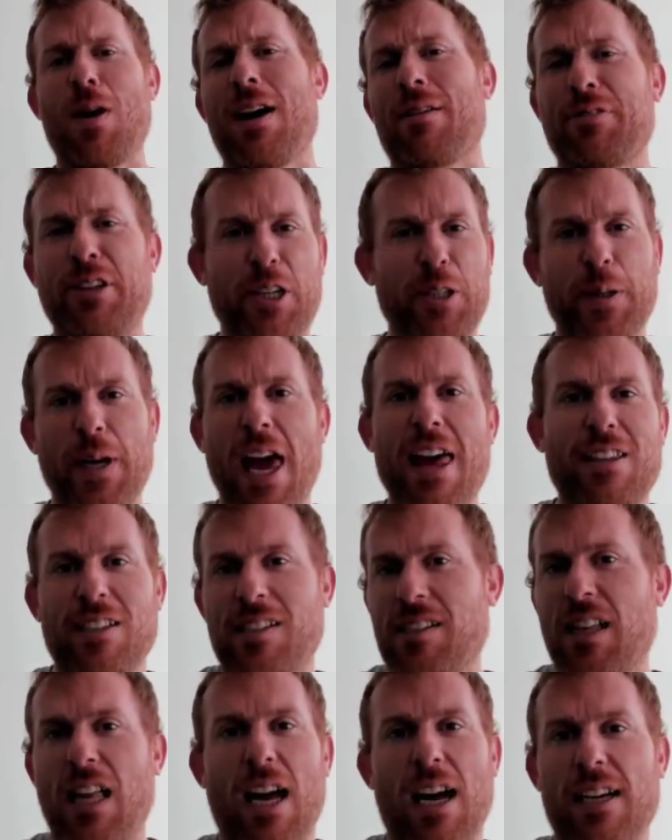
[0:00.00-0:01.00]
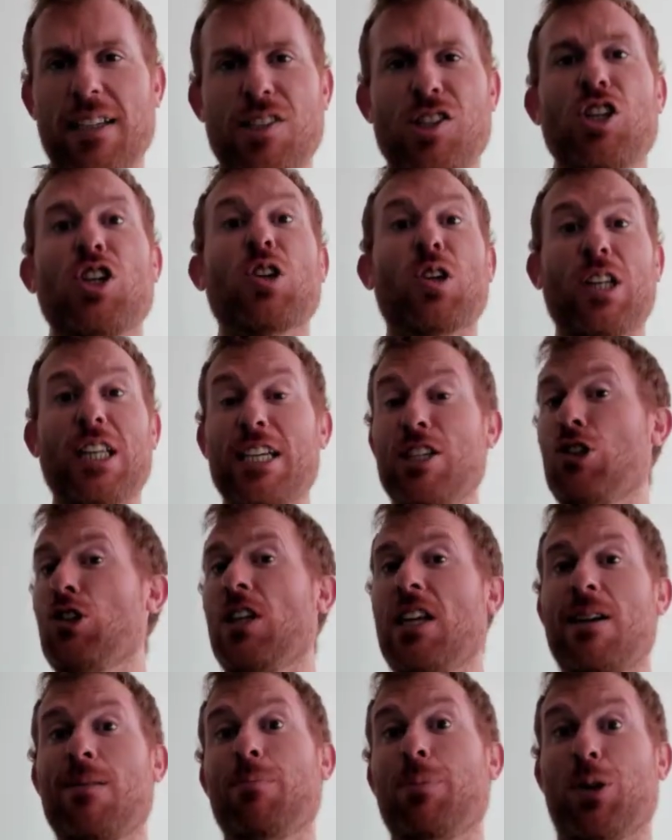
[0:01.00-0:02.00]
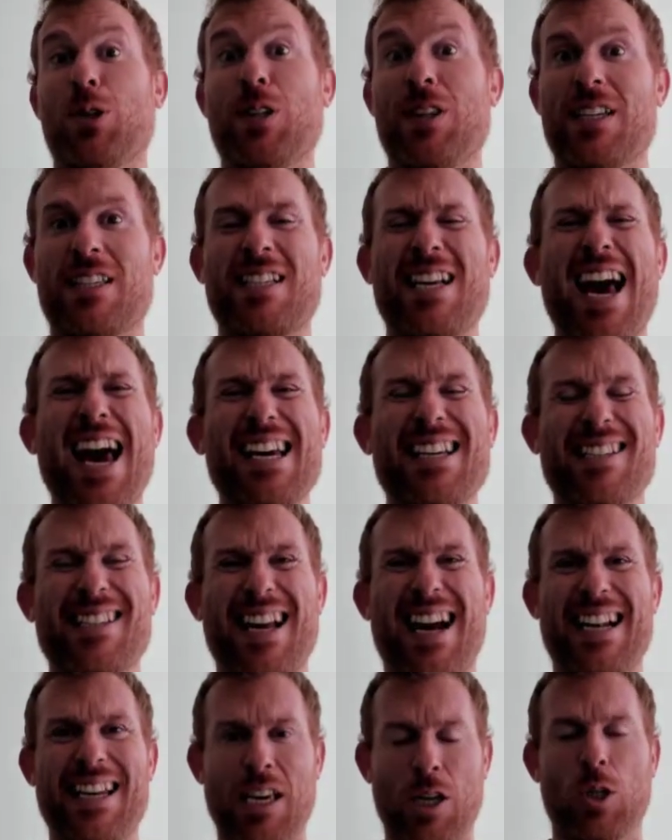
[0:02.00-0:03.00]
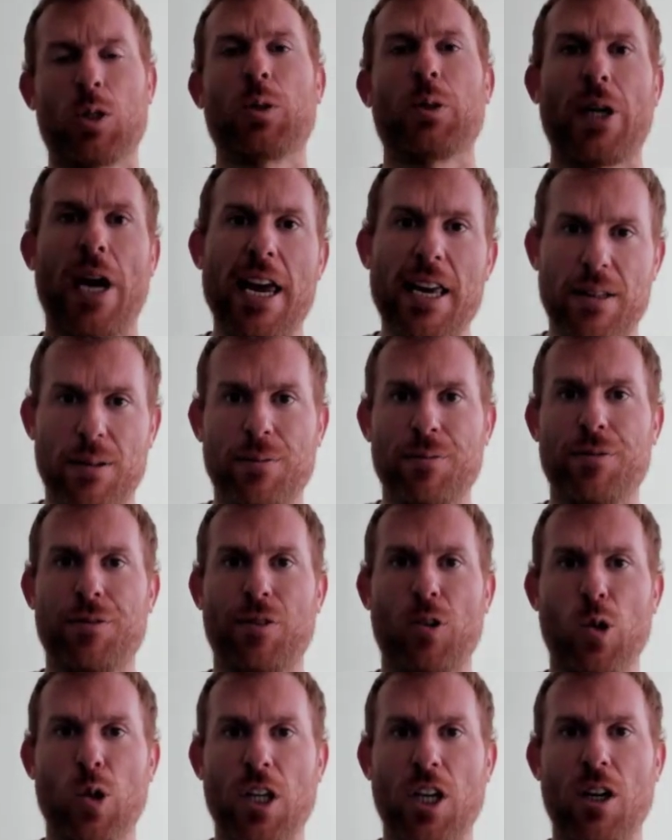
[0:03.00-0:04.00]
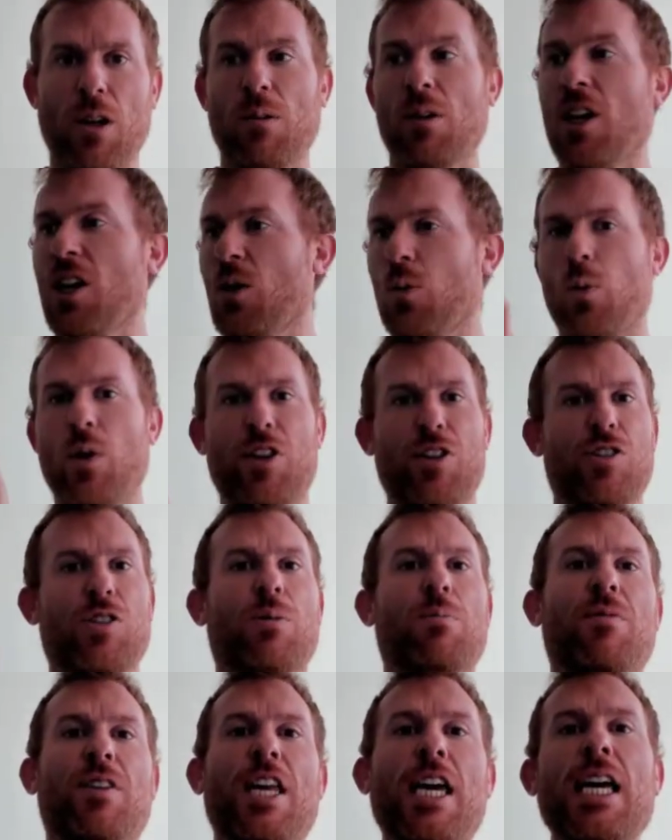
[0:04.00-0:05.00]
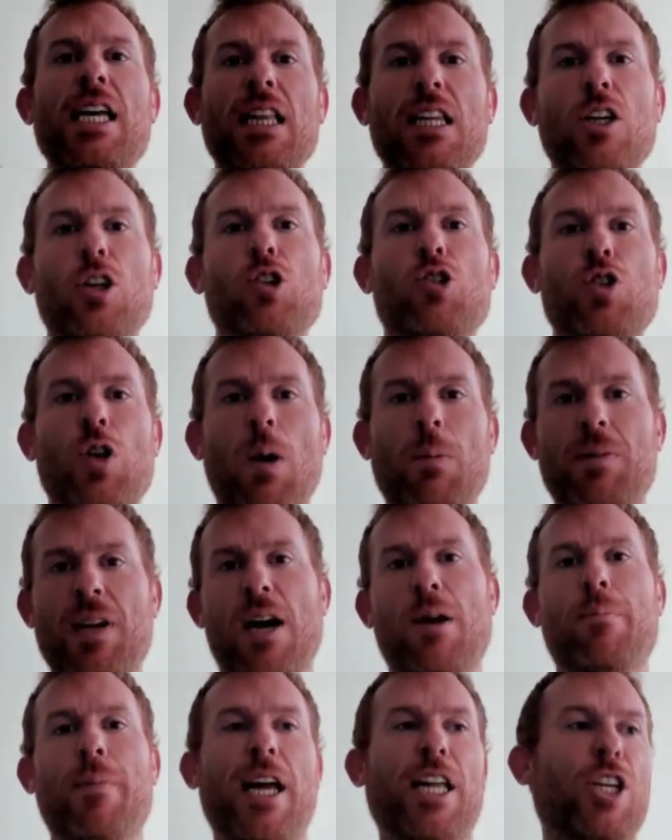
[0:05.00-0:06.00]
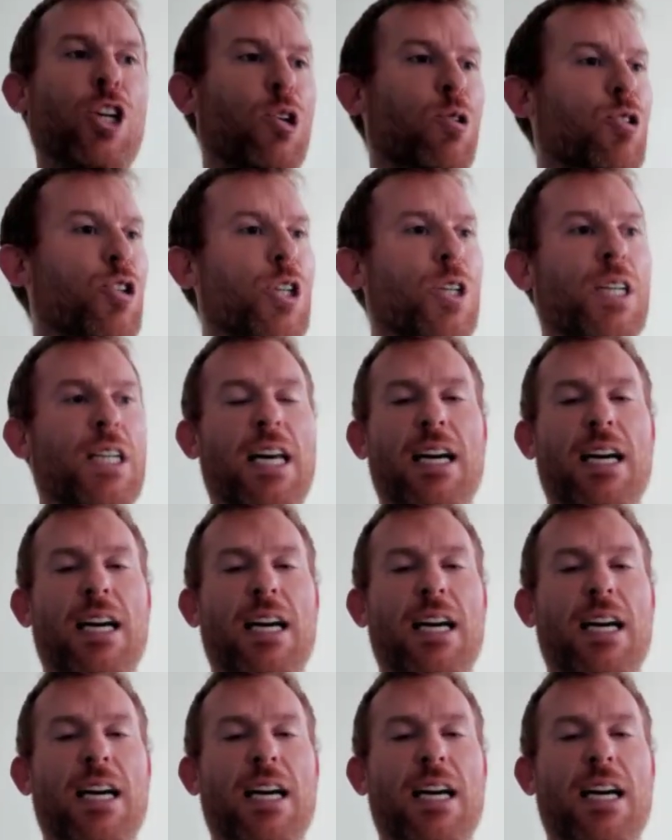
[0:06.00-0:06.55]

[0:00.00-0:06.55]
have to create the slides. You're literally inputting the text and it will create them for you with some neat little drop down menus. You can